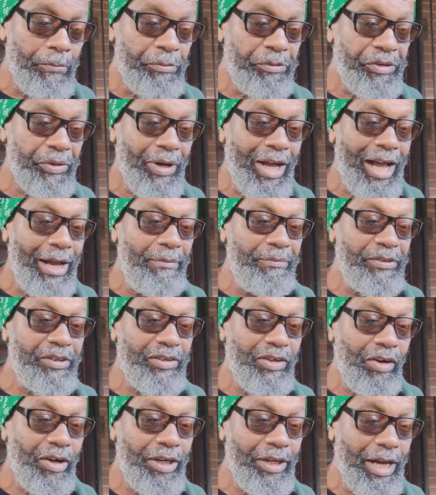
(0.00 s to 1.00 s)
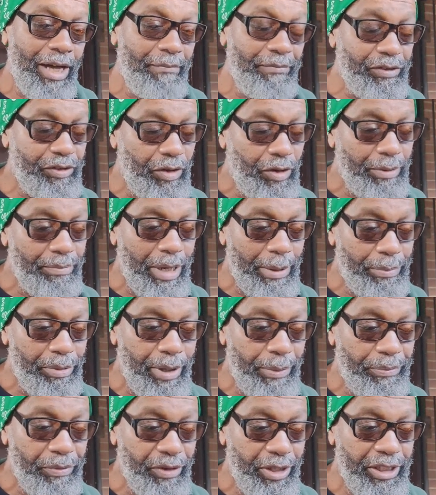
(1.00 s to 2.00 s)
So I've started. I've started my
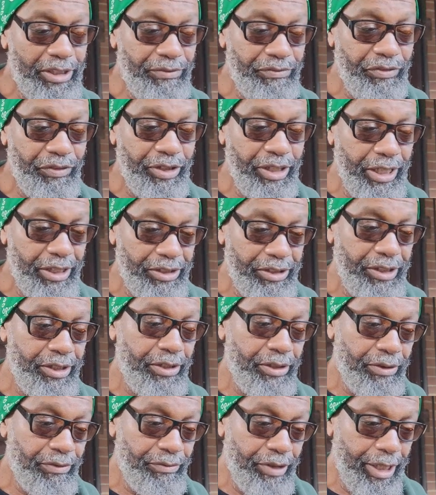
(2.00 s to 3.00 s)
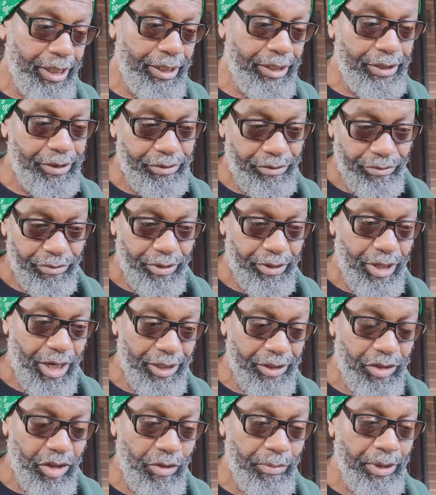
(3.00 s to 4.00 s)
preparation for next year already during
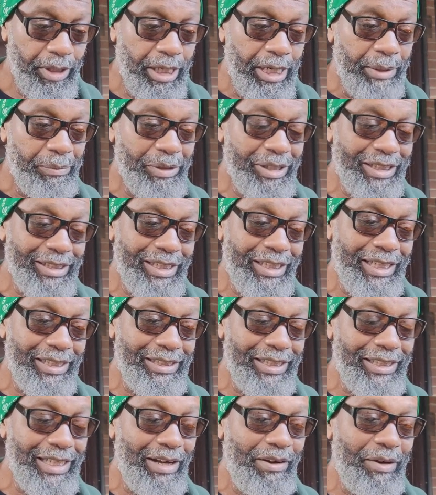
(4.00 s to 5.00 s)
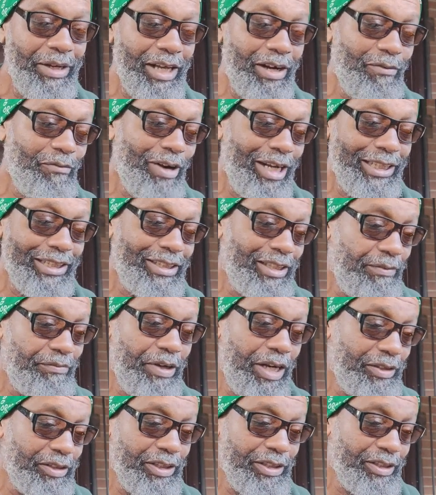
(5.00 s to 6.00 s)
October. This last day now, I got to write
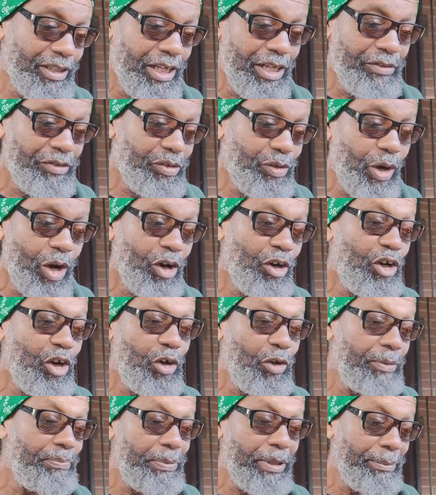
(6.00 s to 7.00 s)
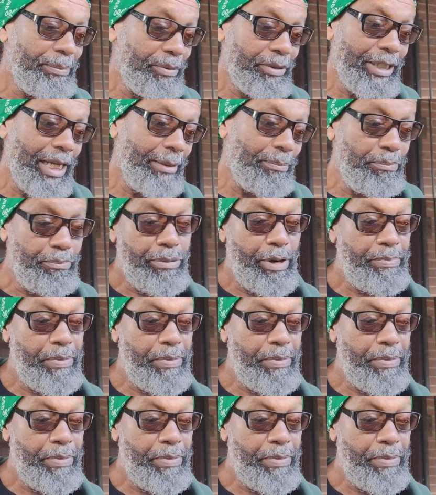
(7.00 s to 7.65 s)
stuff out to, to alert people that